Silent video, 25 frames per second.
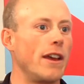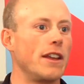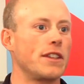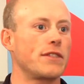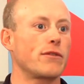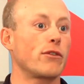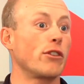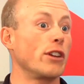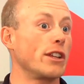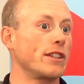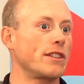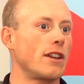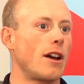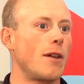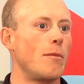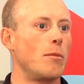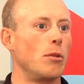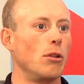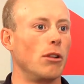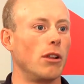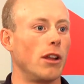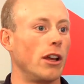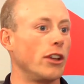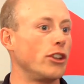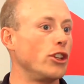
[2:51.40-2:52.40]
there's, for
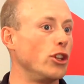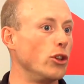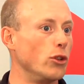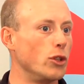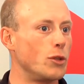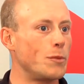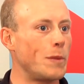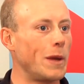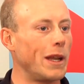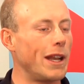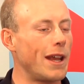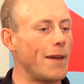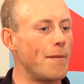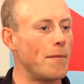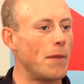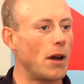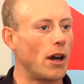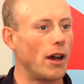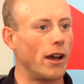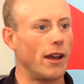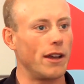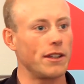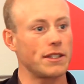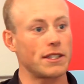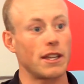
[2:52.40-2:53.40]
example, a huge pin end
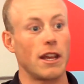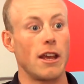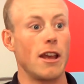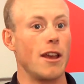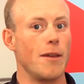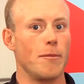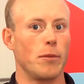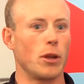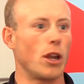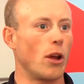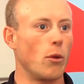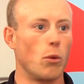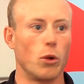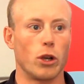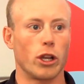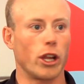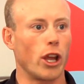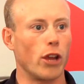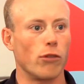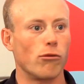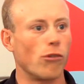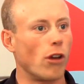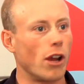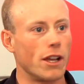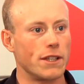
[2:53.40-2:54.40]
bias, but I want to
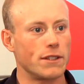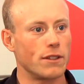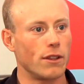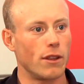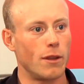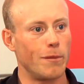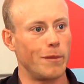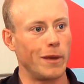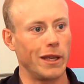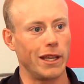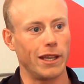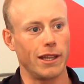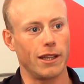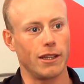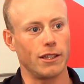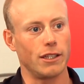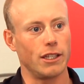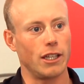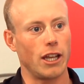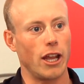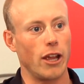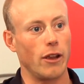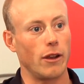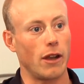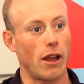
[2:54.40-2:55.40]
go right on the beat? And
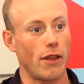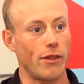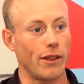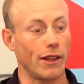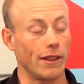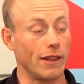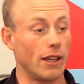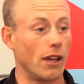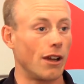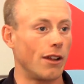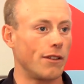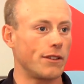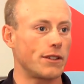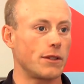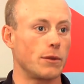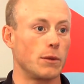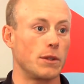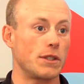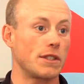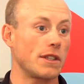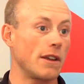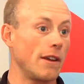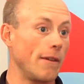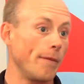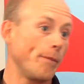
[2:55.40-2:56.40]
you know, and I think the answer
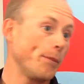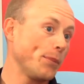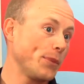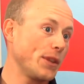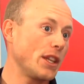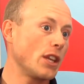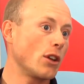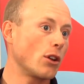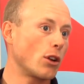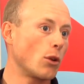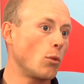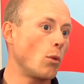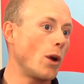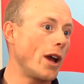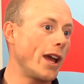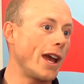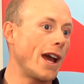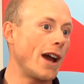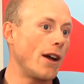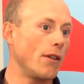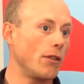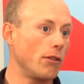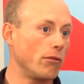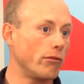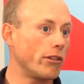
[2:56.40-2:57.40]
was you got to weigh
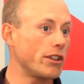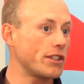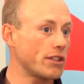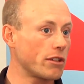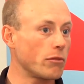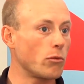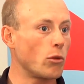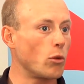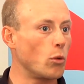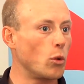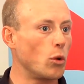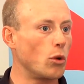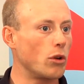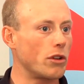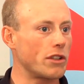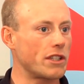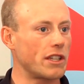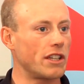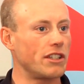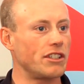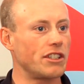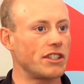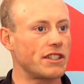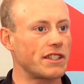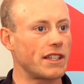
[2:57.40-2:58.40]
out the risk and reward, as
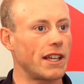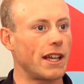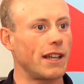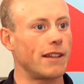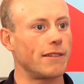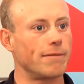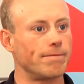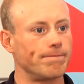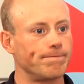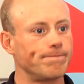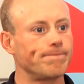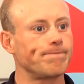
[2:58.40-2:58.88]
I just said.